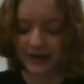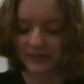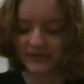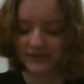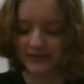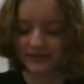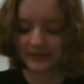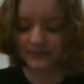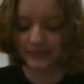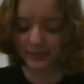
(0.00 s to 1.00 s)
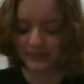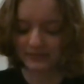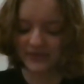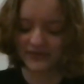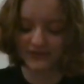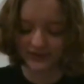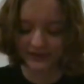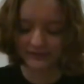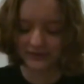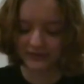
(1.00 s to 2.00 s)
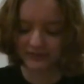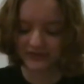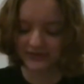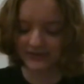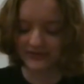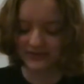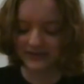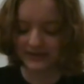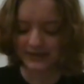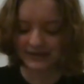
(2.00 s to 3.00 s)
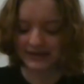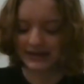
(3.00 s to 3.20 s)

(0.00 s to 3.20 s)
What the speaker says: Mrs. Duncan felt some mysterious excitement.